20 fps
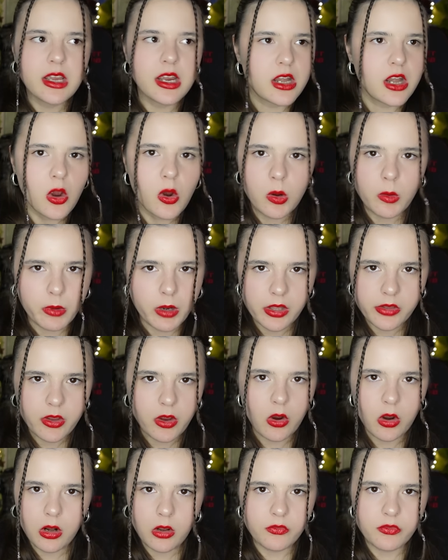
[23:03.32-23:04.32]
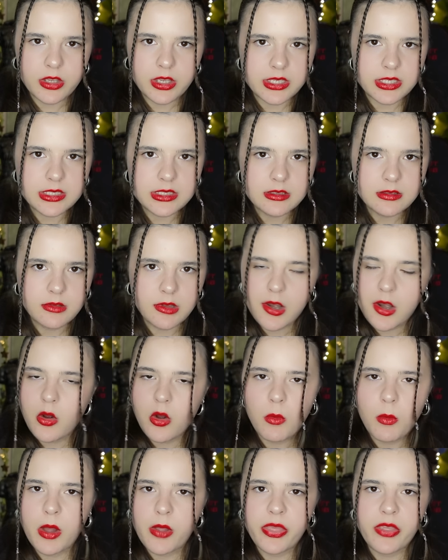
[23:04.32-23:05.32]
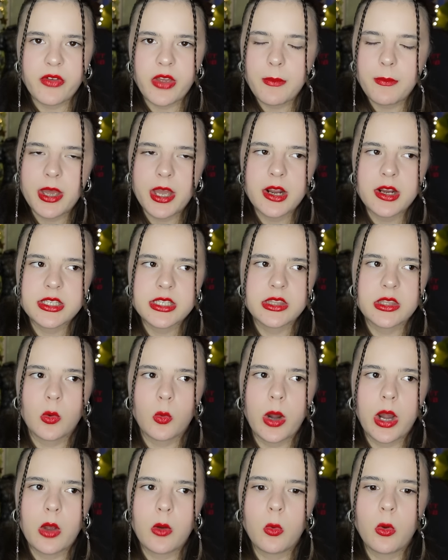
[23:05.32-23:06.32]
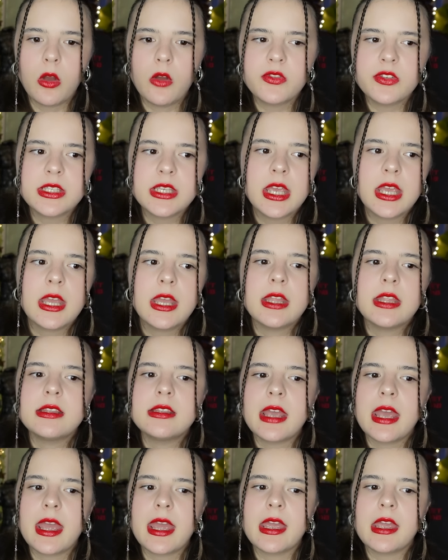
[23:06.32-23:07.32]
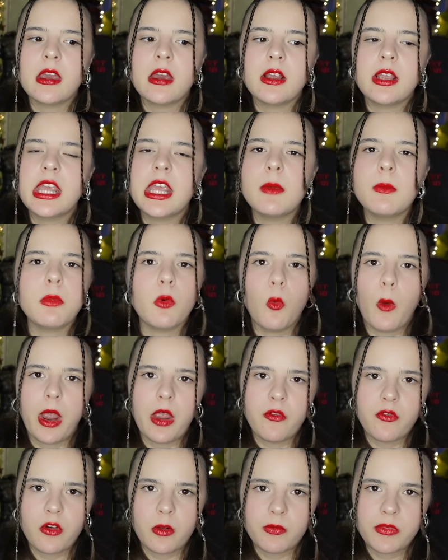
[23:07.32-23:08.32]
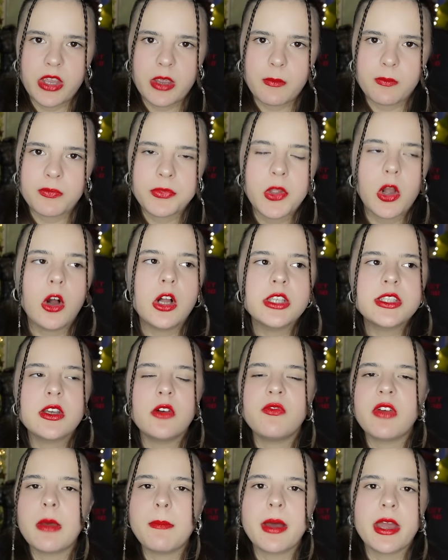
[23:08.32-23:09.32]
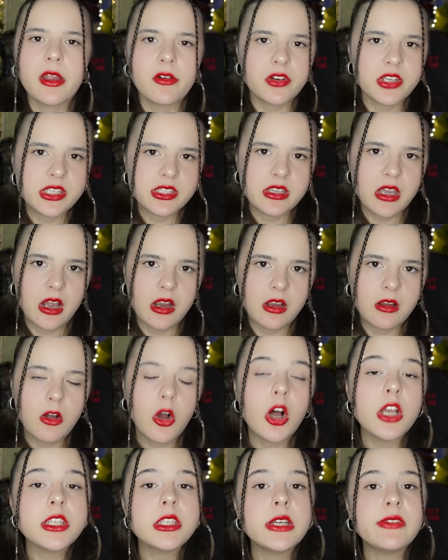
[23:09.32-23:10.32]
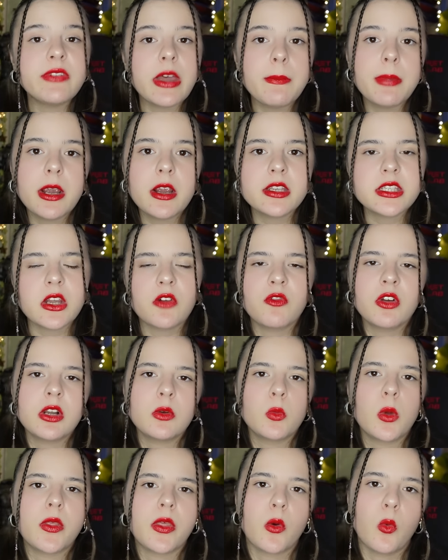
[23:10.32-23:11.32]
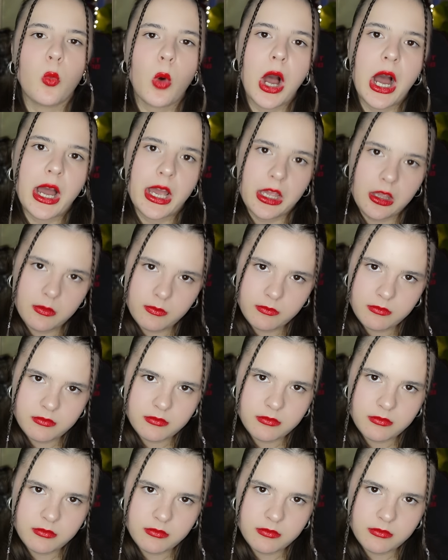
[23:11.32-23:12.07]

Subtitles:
They know about all of this. They know about the vampires and the werewolves. They keep away from them. Also, vampires suck. Also, vampires are written with a Y.